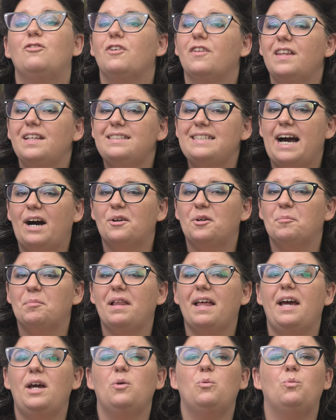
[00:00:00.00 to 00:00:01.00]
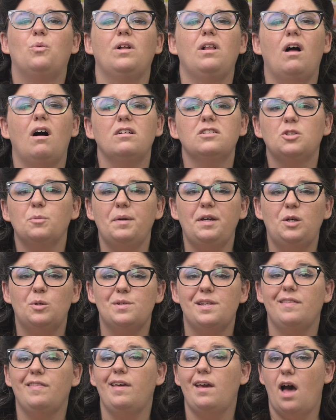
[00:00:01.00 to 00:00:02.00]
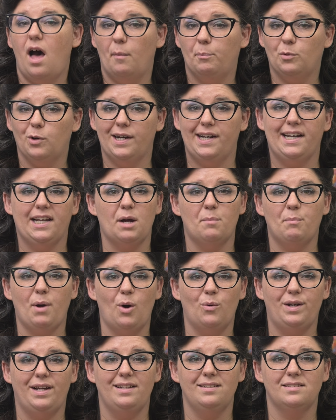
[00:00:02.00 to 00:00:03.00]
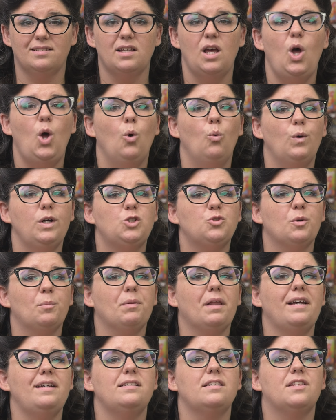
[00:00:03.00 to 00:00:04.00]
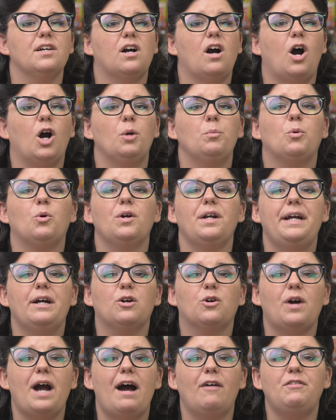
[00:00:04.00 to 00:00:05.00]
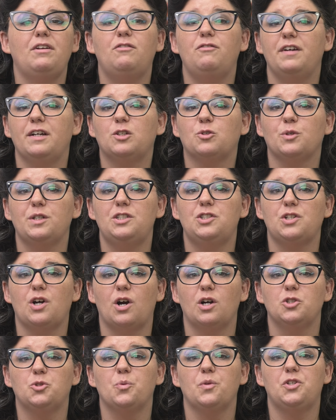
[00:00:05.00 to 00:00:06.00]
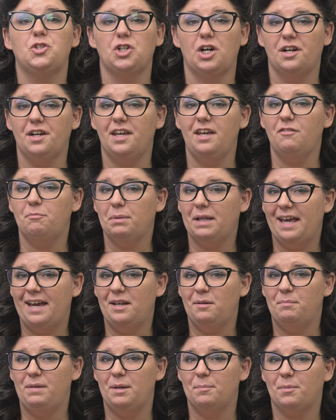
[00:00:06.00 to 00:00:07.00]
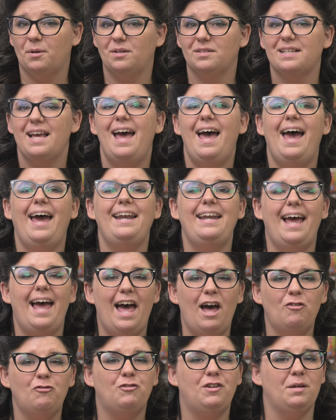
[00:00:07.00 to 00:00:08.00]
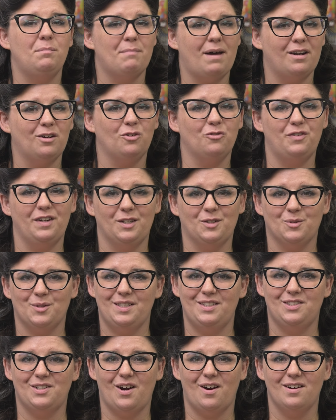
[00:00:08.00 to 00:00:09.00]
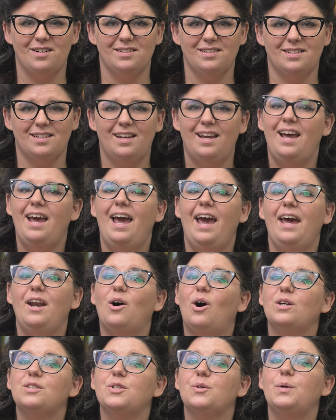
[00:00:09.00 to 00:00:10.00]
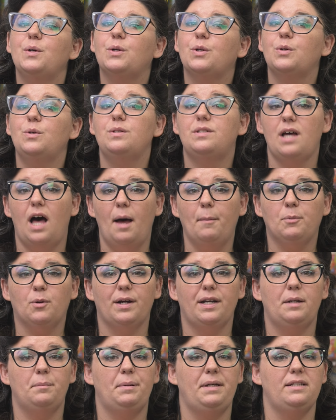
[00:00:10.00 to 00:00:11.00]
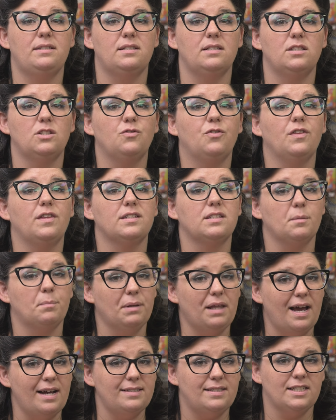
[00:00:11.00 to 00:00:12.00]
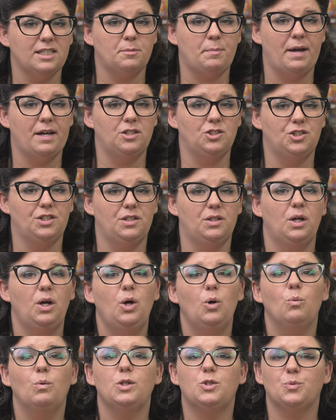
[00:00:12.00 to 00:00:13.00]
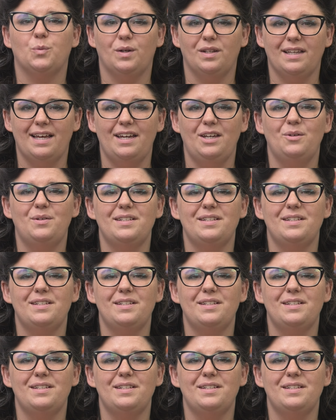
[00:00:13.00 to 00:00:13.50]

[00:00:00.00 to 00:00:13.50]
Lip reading: For this how to play, we'll also be using the upgraded components, which replace the cardboard aircraft and victory stars with chunky plain meeples and hefty metal victory stars. It also includes upgraded pieces for the supplies expansion, which we'll let you